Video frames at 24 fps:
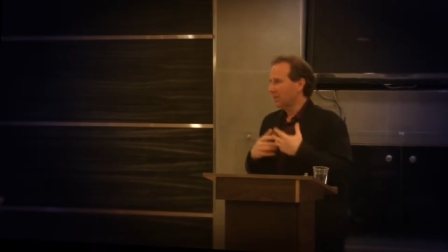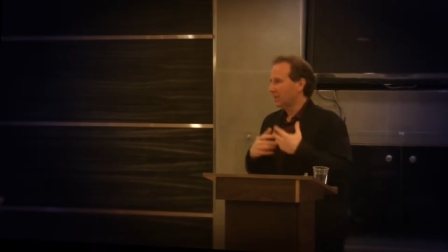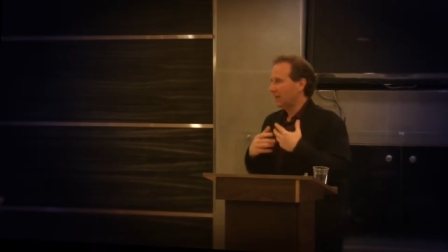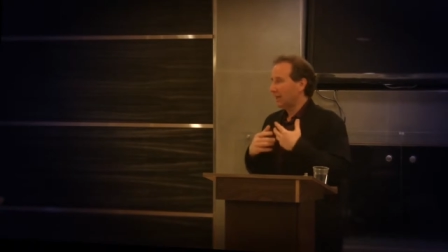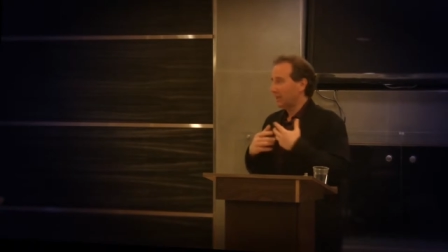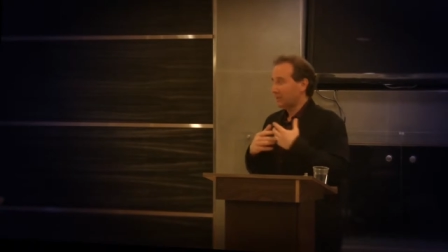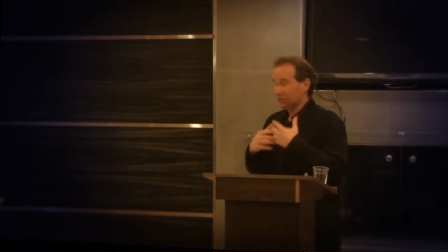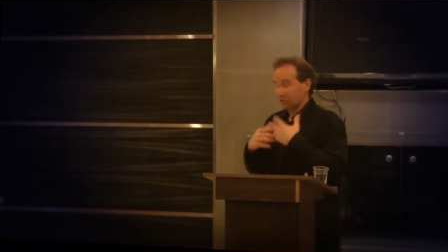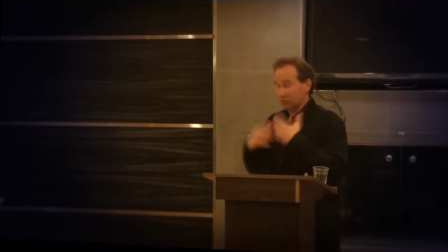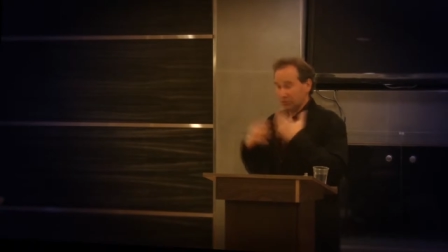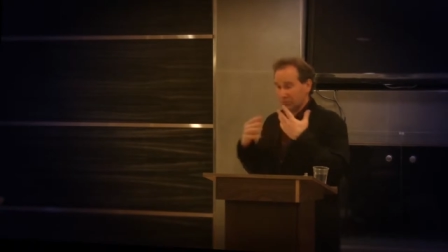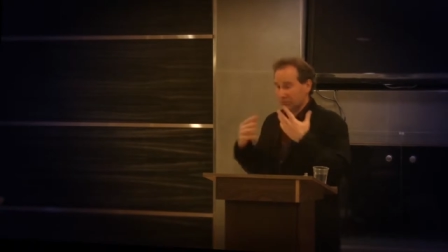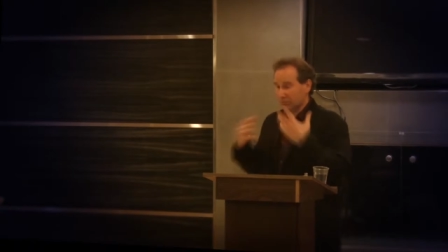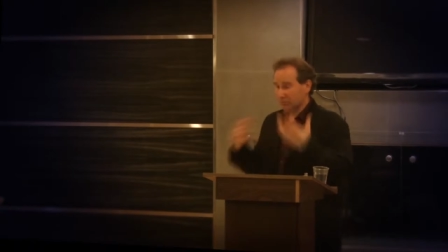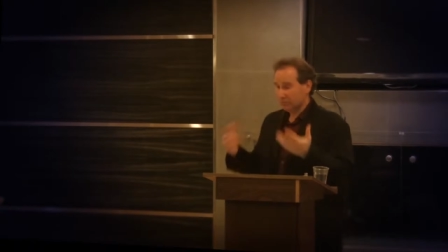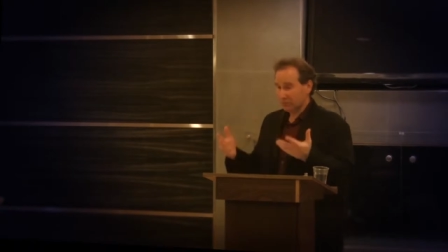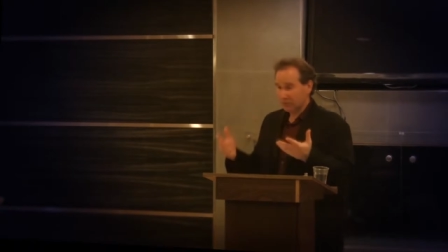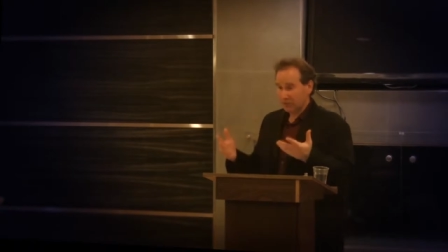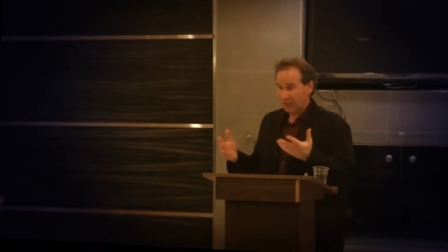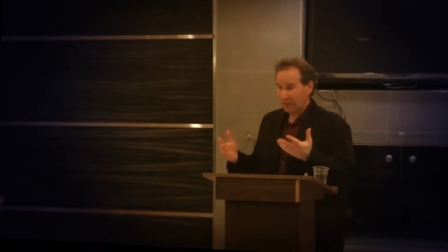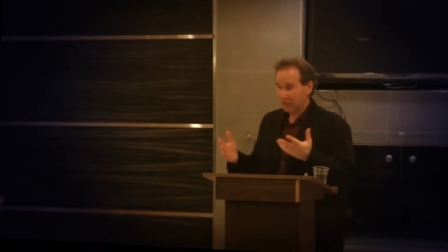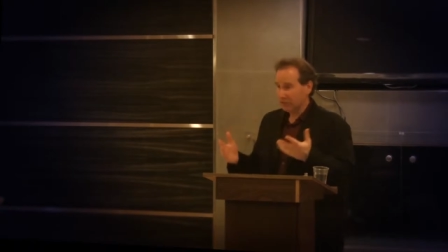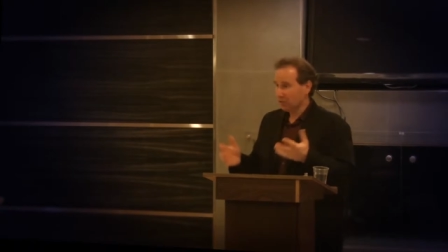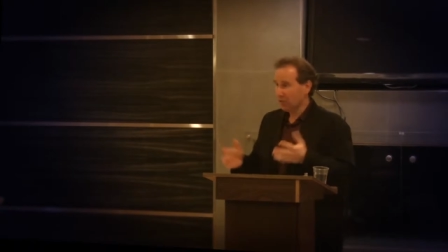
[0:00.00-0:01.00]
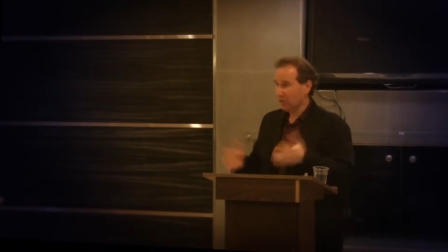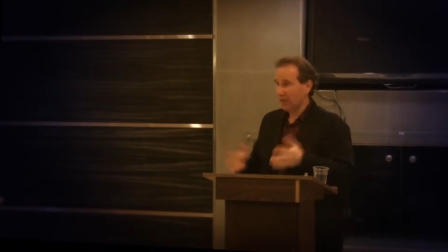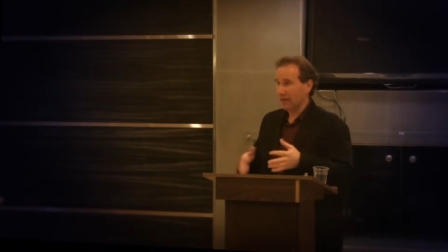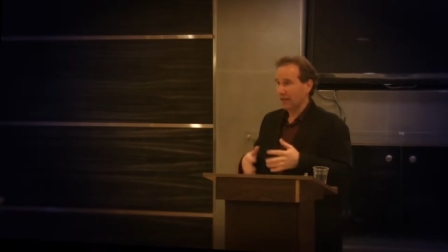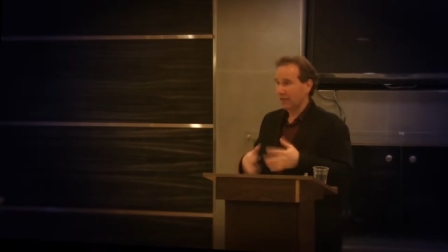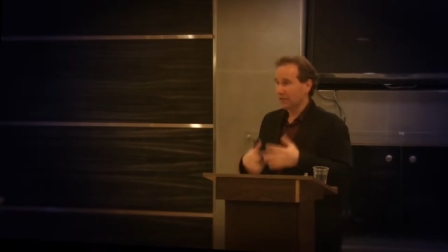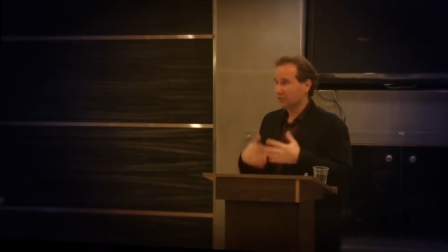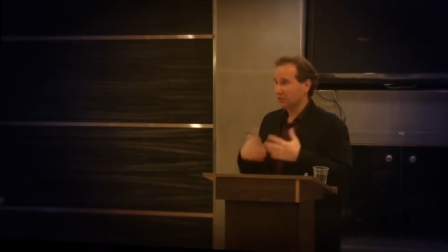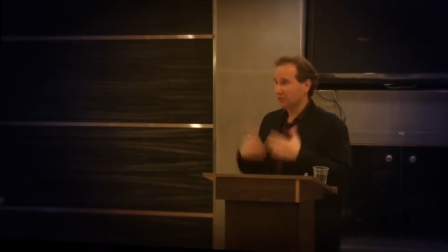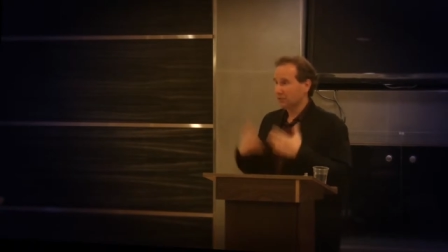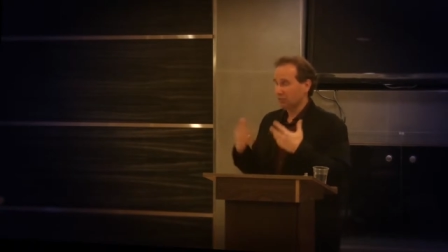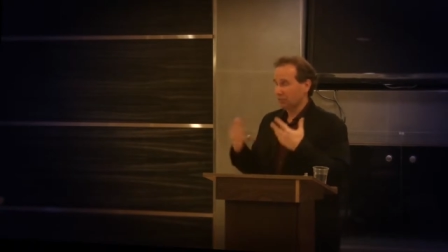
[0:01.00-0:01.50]
I do
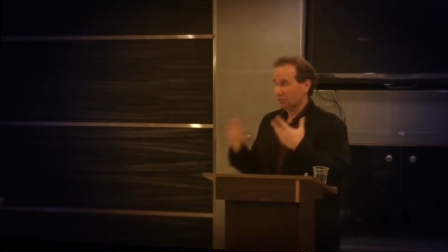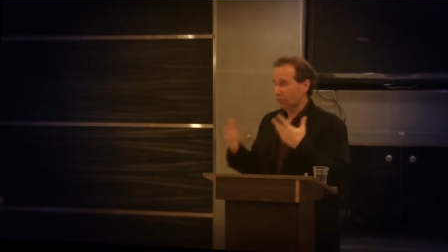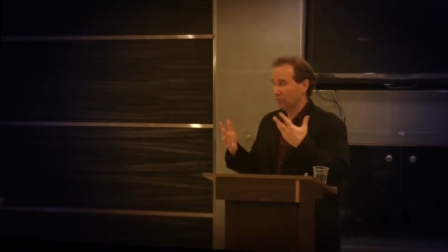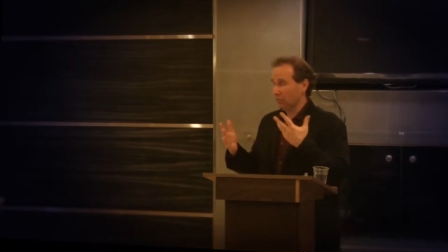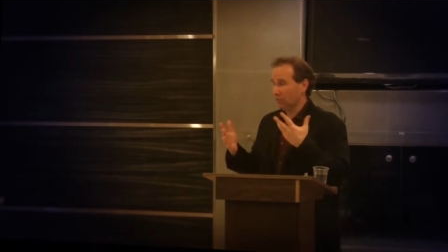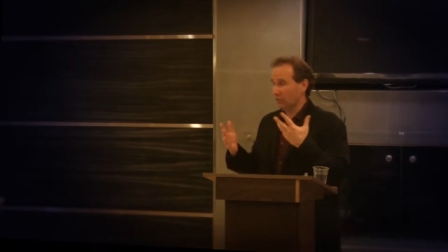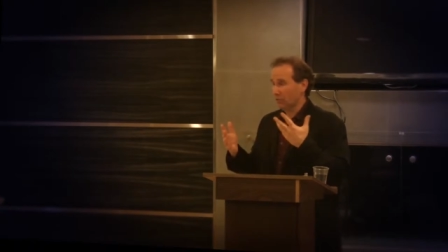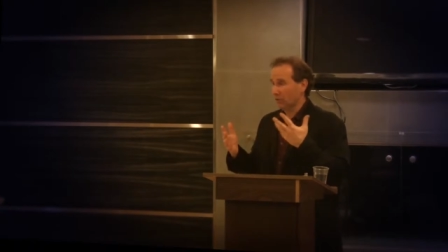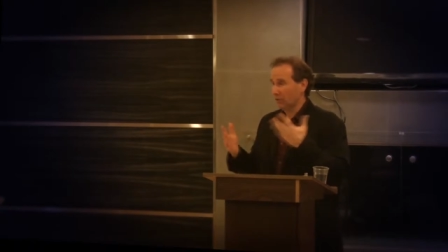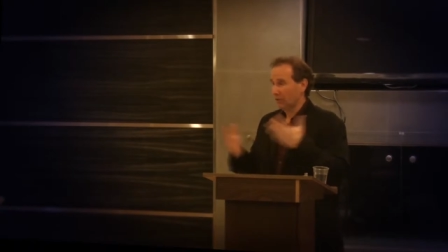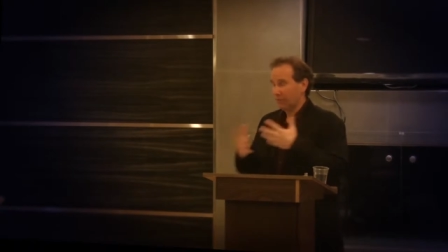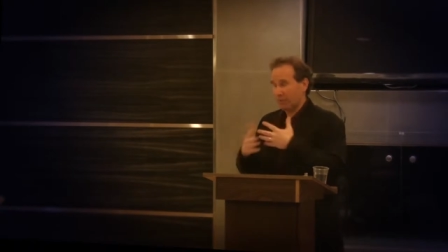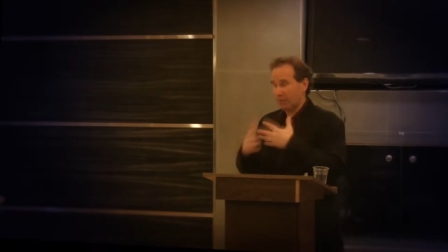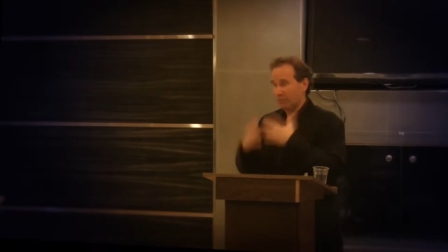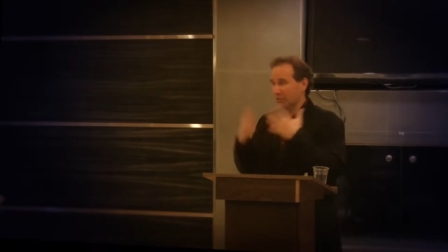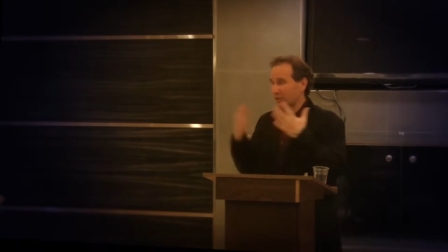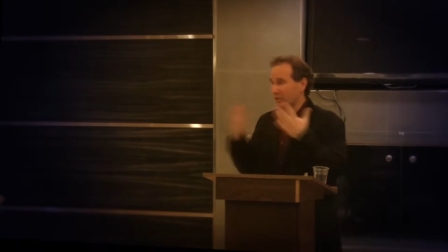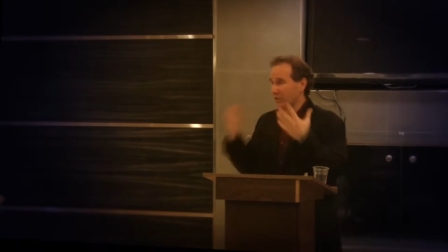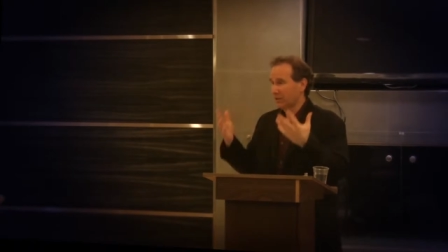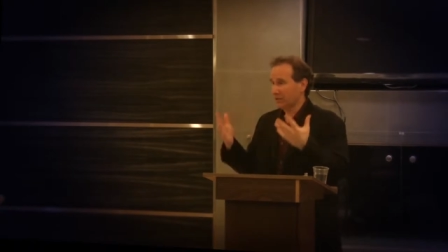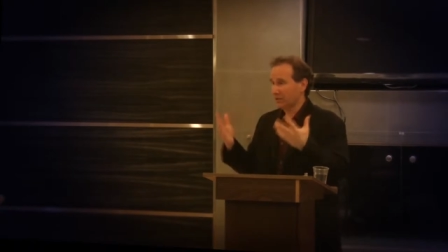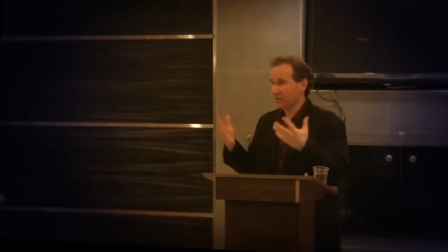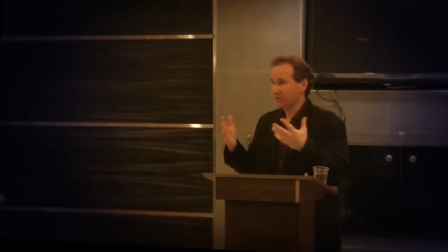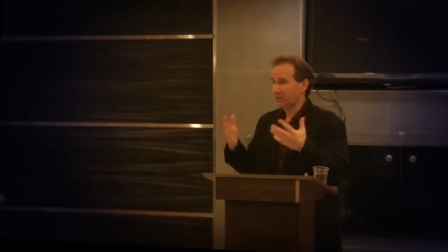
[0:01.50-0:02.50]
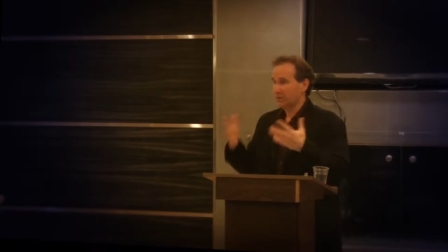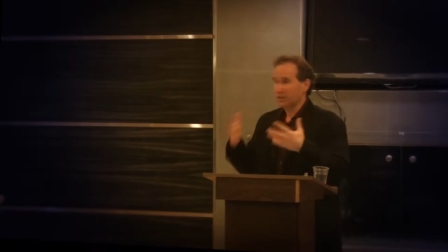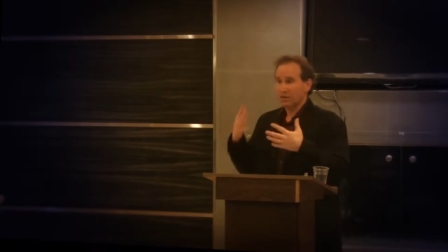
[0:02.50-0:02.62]
contracts for, I represent